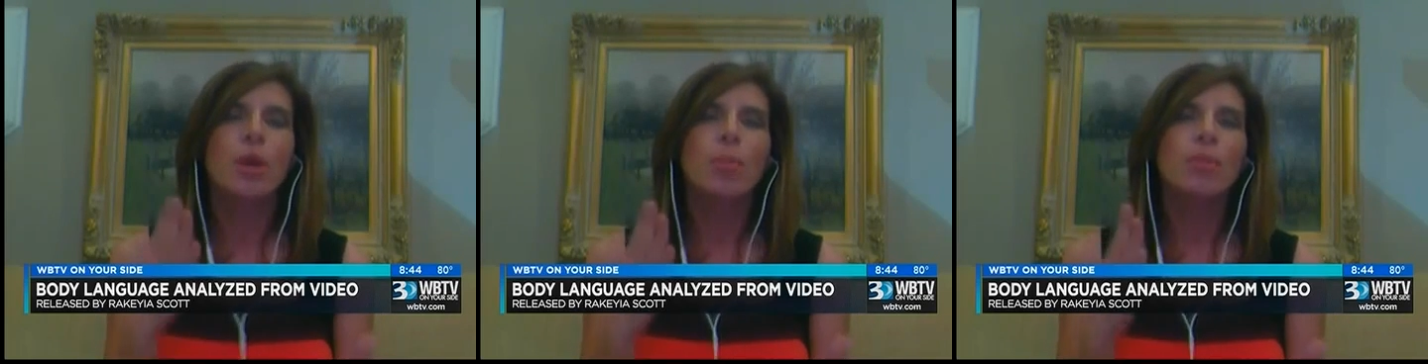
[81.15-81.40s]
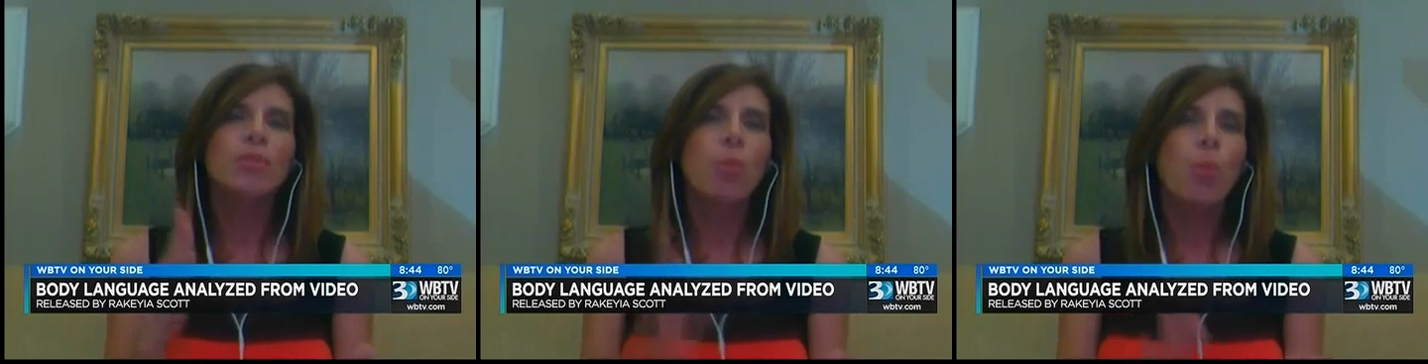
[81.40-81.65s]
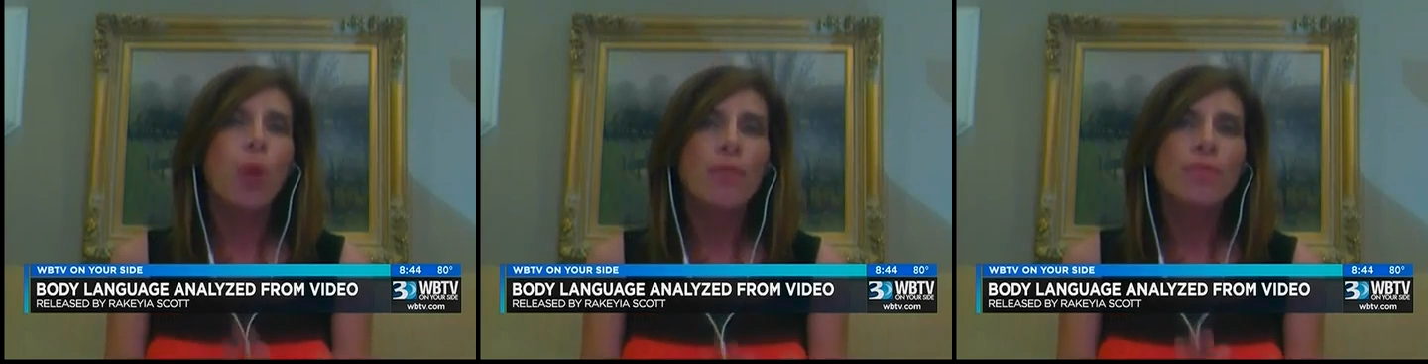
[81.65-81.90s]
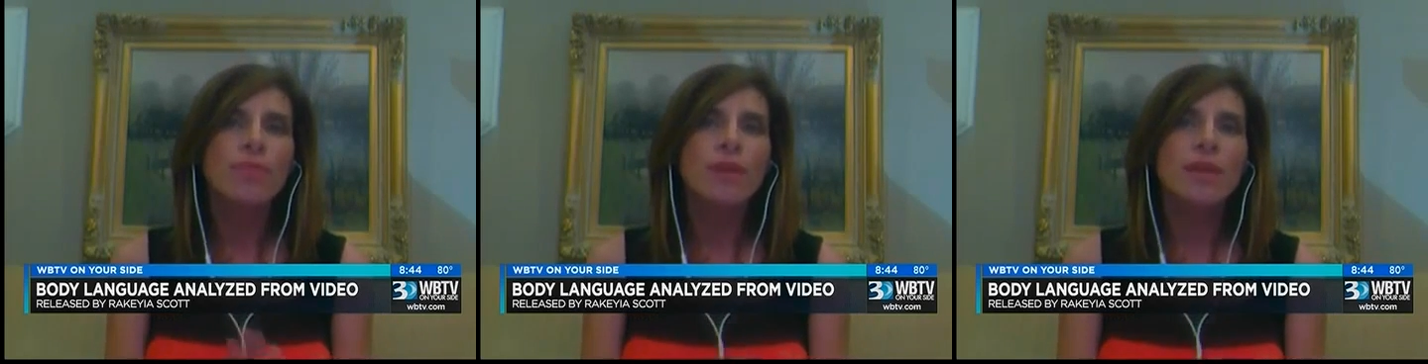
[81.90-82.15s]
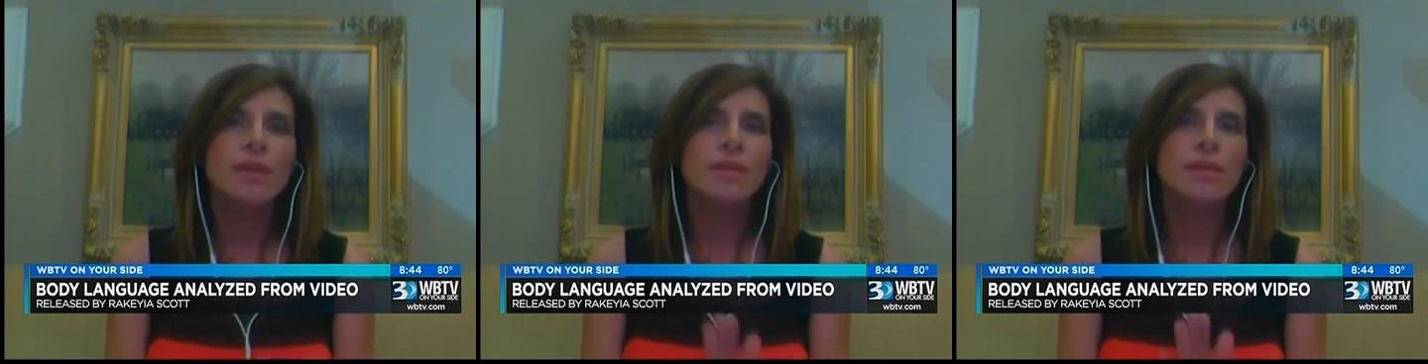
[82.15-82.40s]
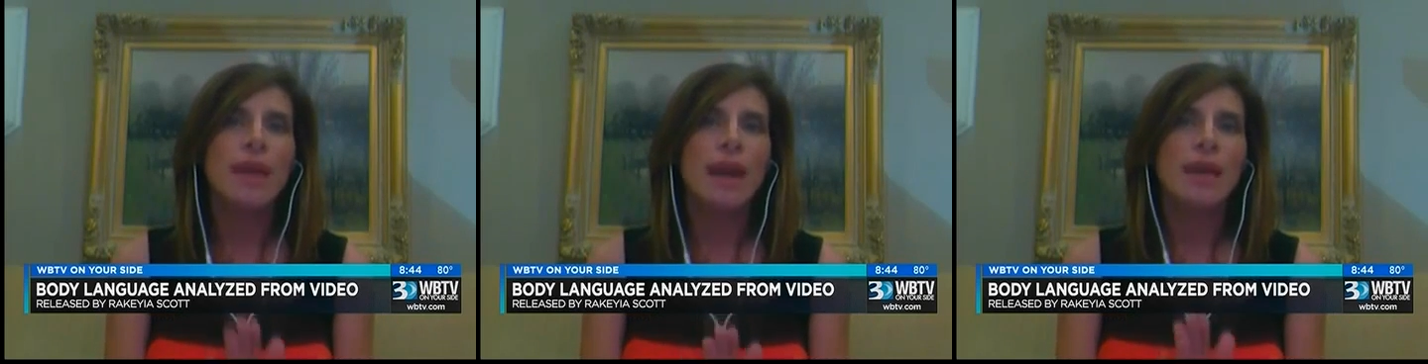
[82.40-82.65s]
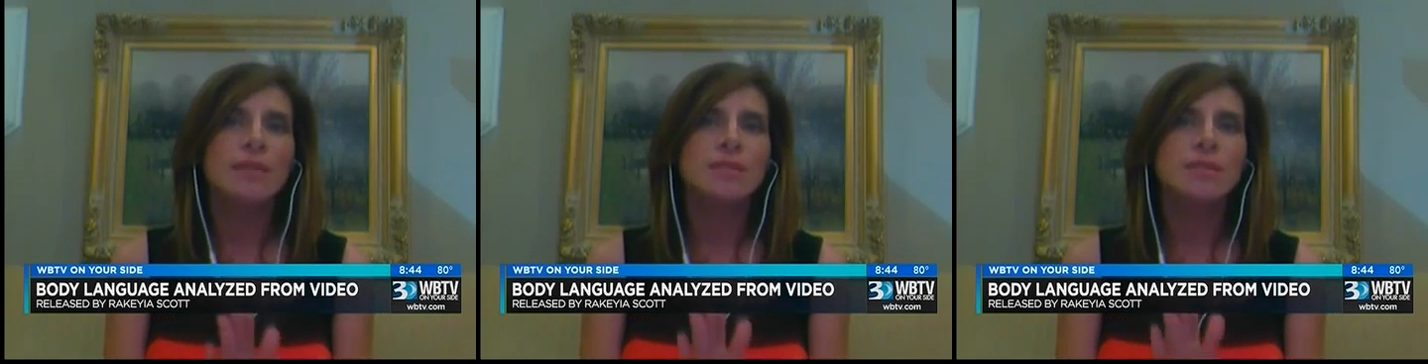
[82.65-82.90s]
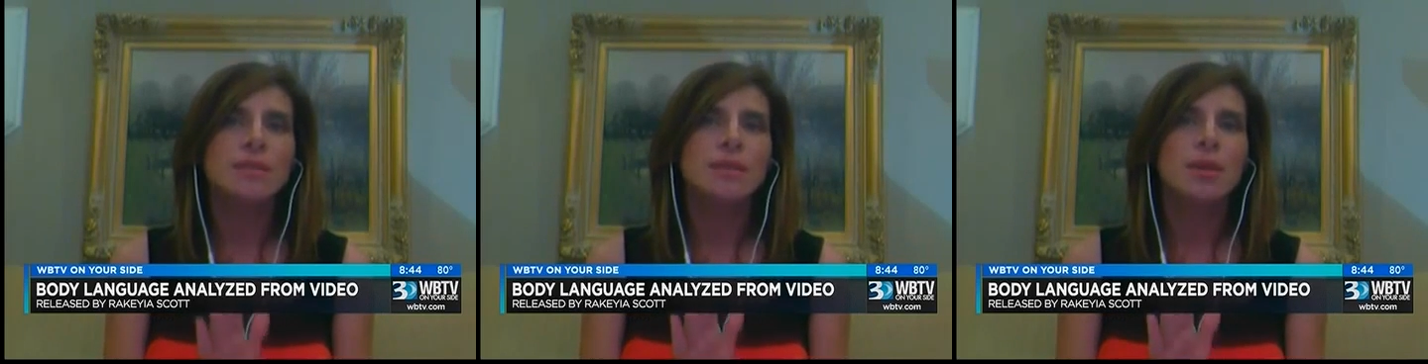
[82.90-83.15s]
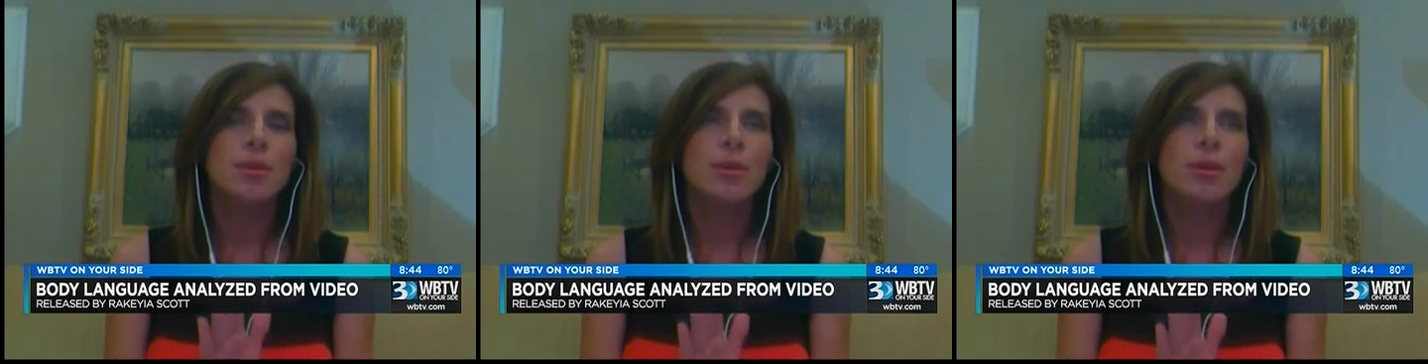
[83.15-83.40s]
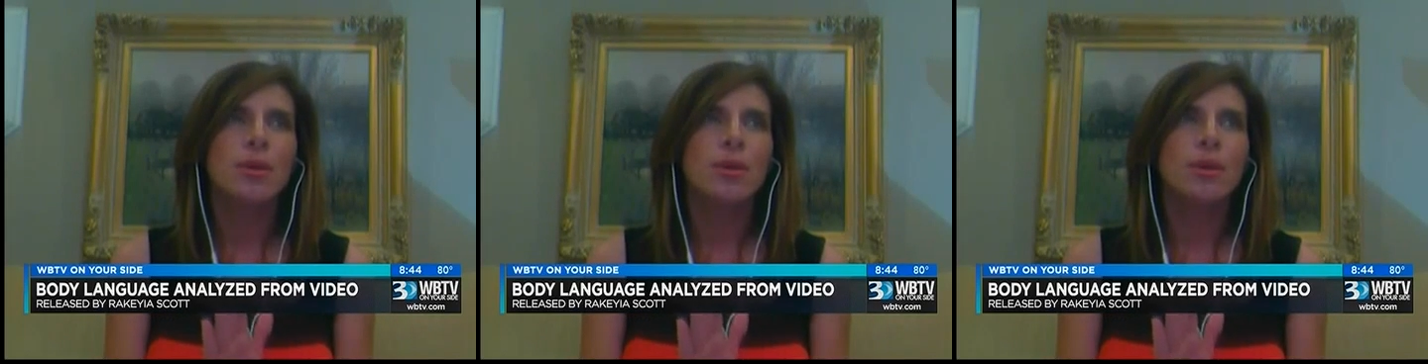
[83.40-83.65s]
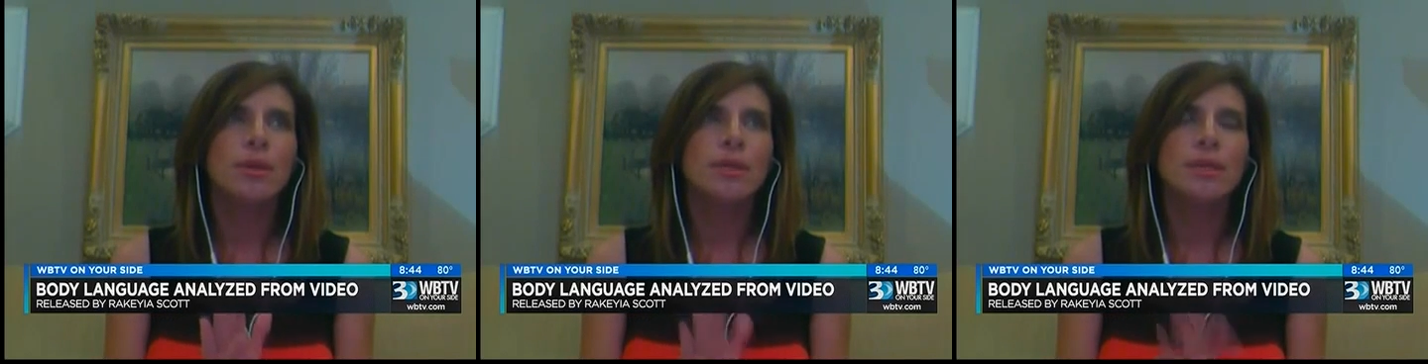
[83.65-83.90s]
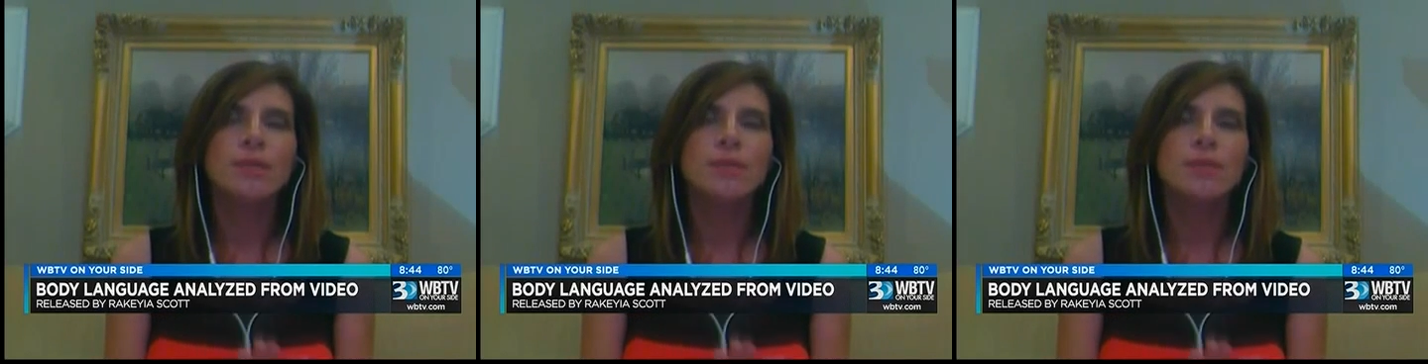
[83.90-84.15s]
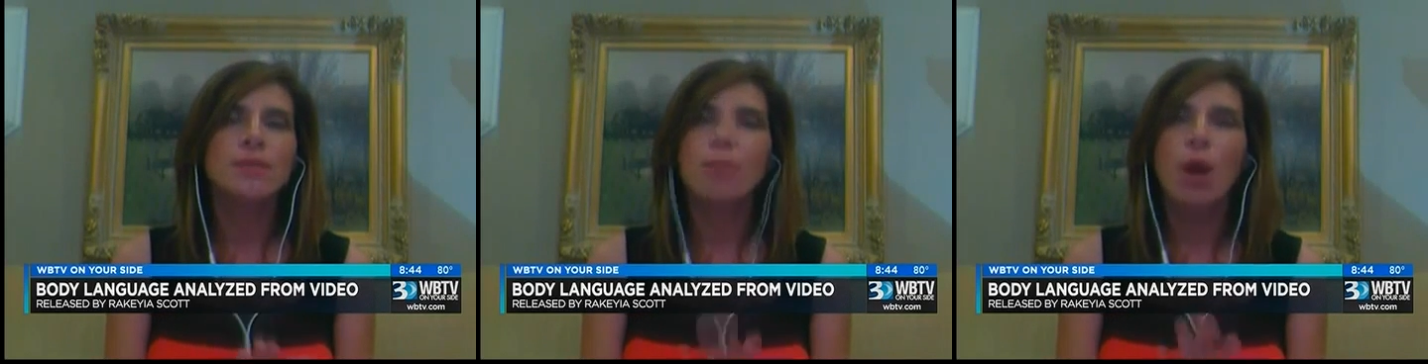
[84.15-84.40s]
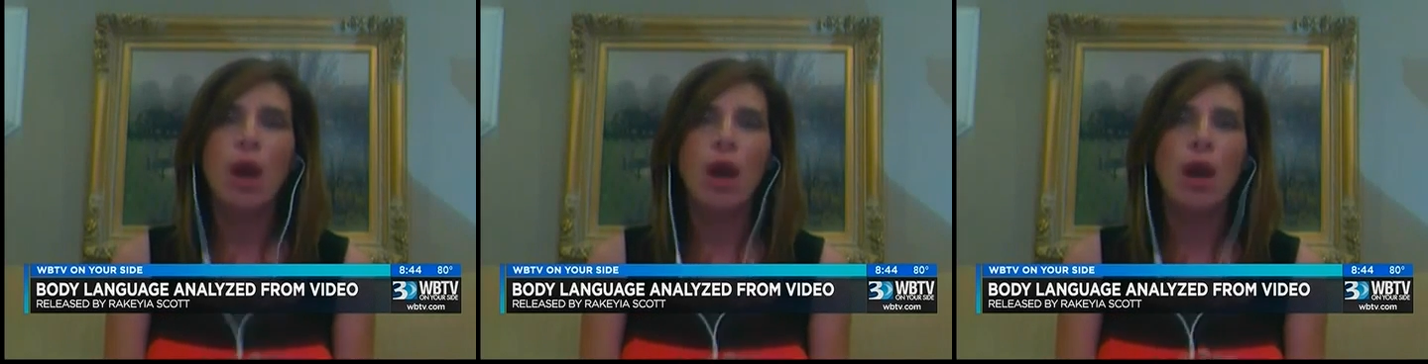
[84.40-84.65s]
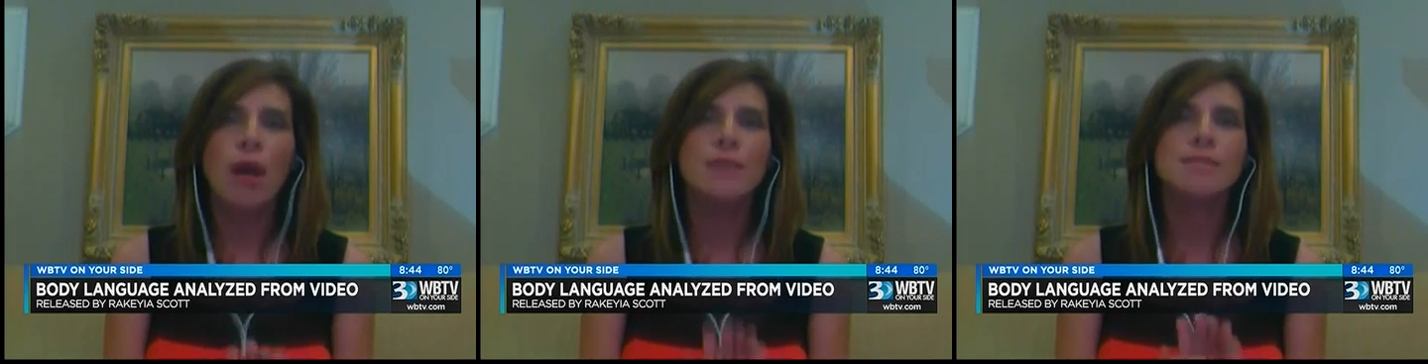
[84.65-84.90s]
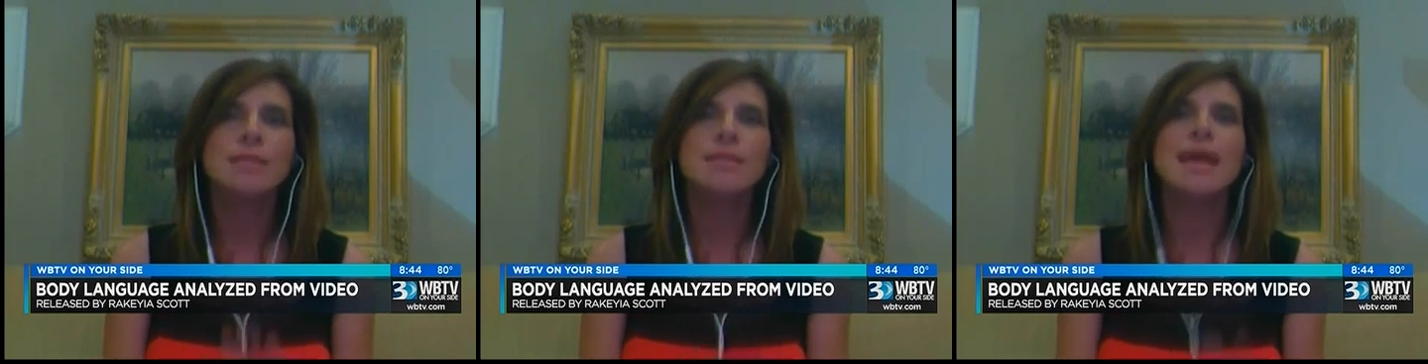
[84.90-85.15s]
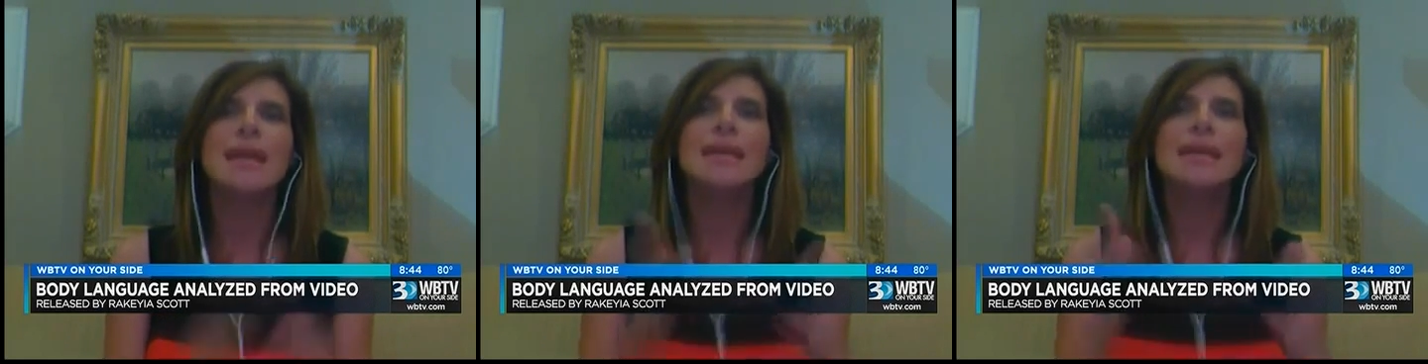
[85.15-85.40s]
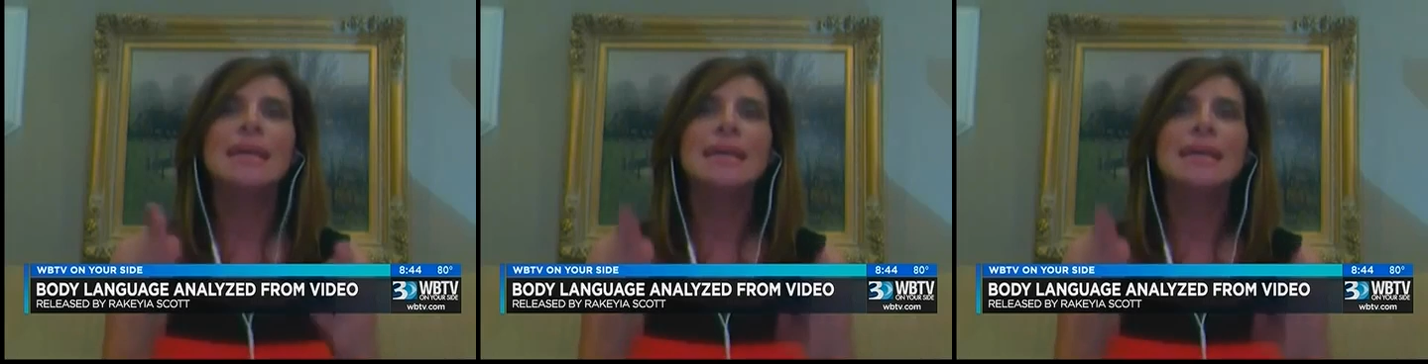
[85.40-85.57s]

But the one thing that gives me pause is that